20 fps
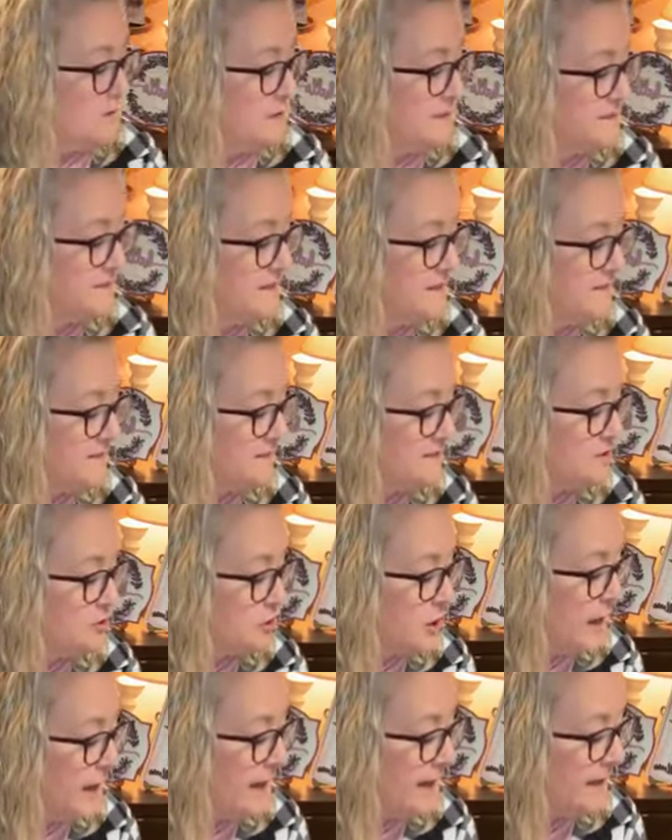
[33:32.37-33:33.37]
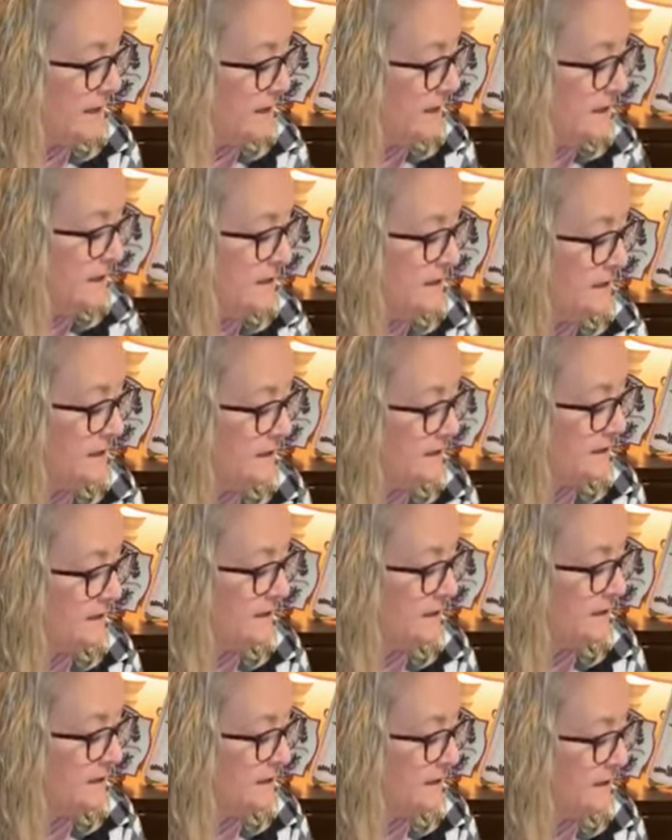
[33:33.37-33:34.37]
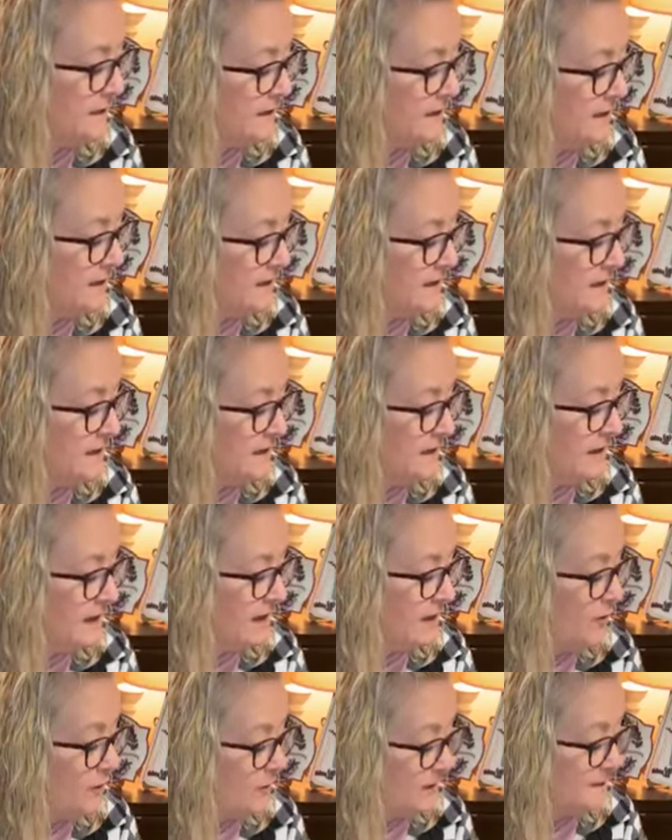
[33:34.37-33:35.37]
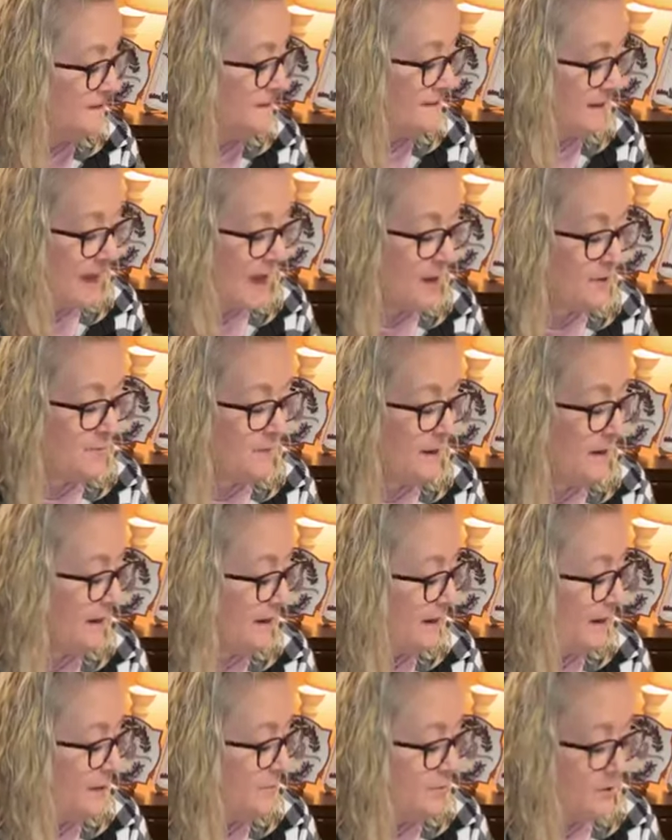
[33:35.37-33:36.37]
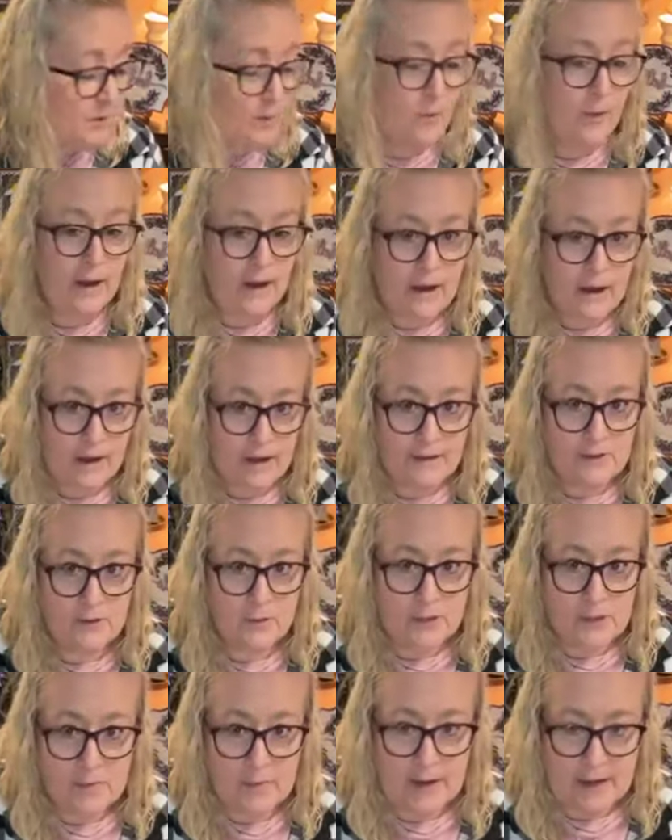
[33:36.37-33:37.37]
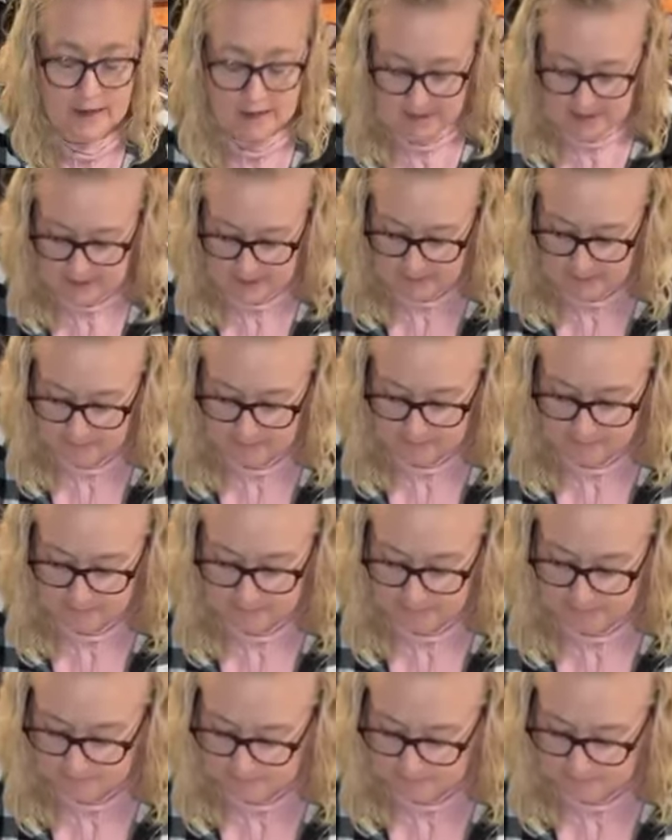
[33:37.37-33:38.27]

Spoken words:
So let's get this drying. It was a lot of paint. I put way too much paint on there.